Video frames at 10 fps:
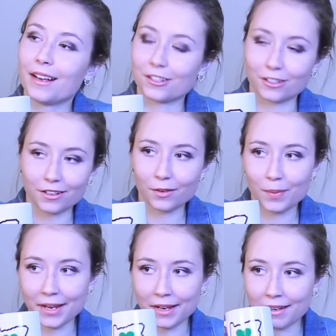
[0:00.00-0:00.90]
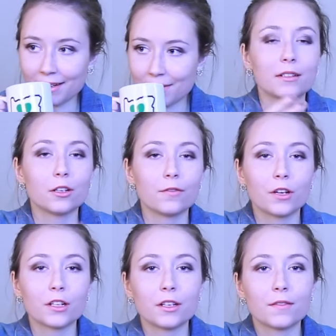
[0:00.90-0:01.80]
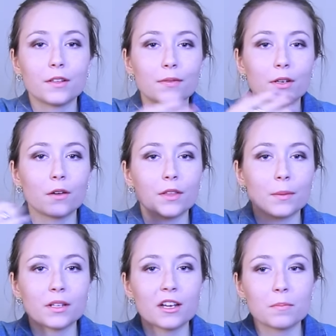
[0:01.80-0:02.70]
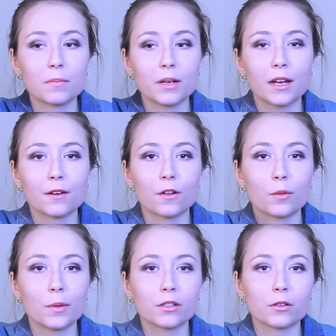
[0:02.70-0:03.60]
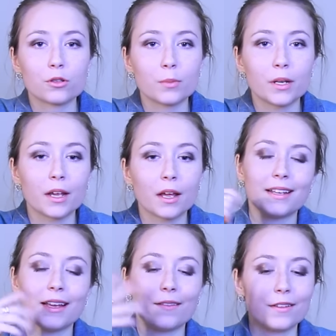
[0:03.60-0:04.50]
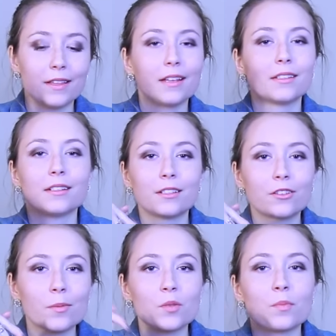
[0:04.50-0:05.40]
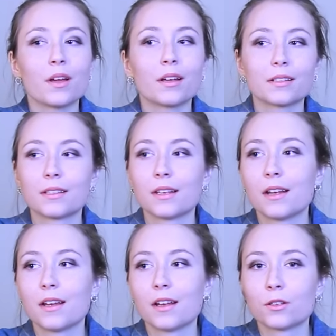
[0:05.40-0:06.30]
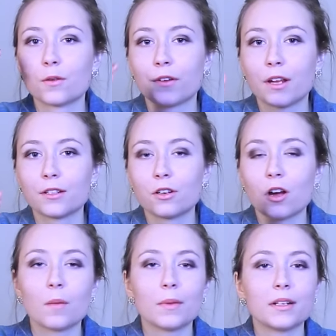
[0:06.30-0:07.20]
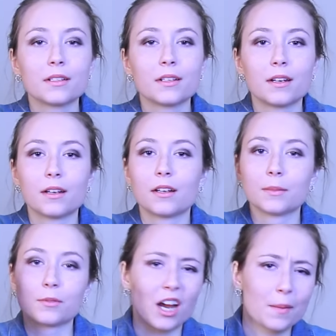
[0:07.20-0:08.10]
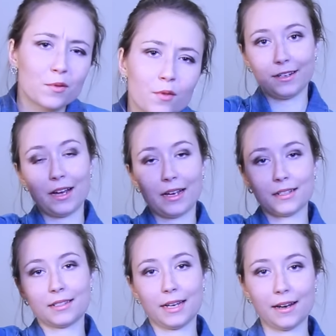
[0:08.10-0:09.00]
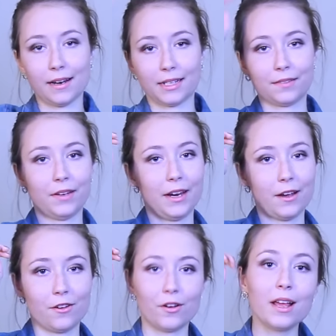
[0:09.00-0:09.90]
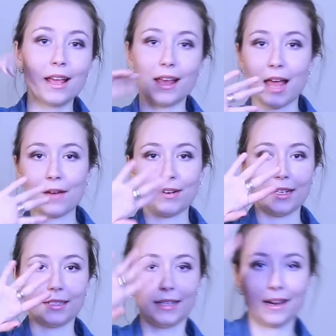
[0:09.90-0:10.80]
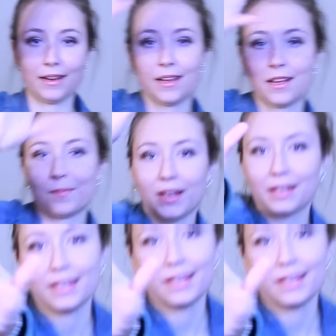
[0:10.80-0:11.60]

I should go to bed. Don't forget to give this video a thumbs up and follow me on social media. Everything is in the description box. Don't forget to comment, subscribe, and see you guys in the next video. Have a nice day. Bye!